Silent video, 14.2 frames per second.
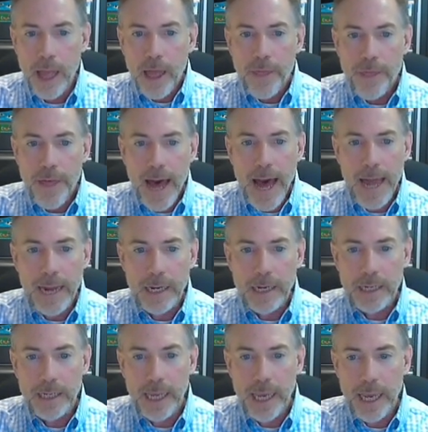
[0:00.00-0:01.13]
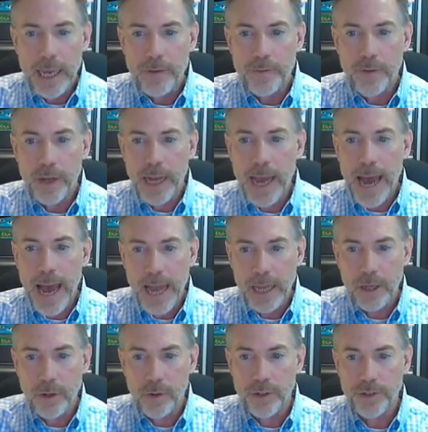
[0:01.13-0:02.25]
That gave an
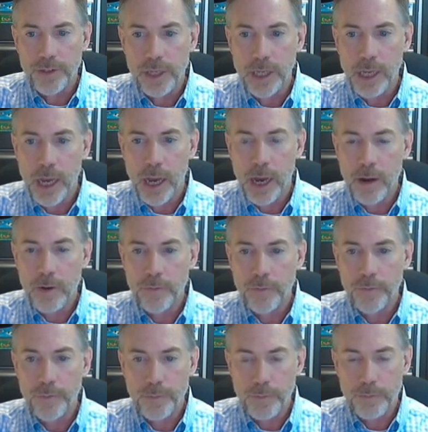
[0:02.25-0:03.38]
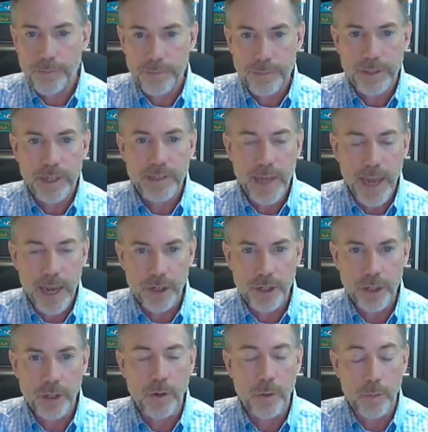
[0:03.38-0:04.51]
accuracy of
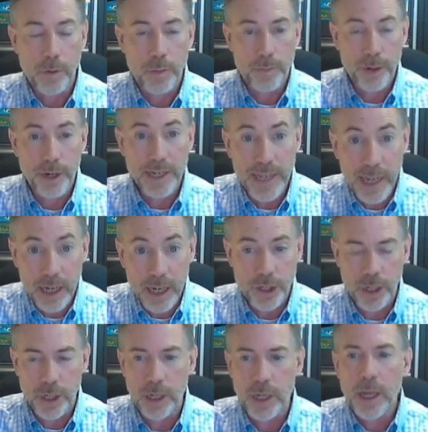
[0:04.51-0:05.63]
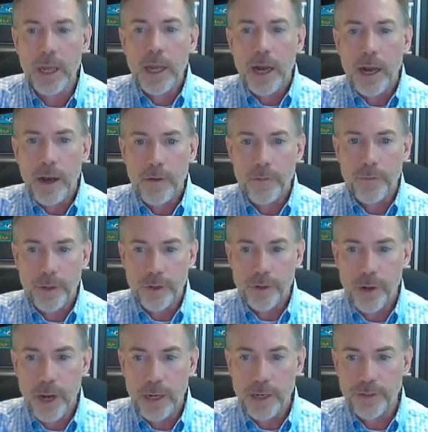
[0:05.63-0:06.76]
detection or prediction of
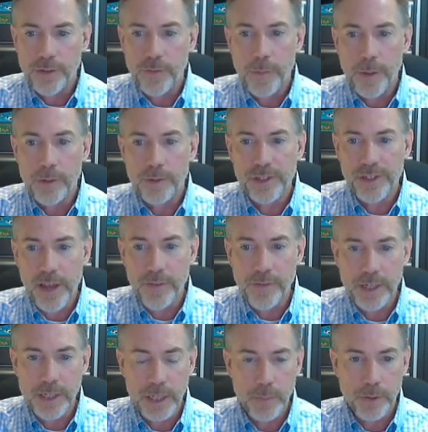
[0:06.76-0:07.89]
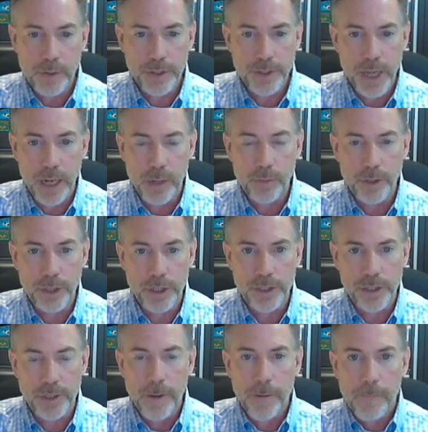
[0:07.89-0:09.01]
metritis of about 70%, which is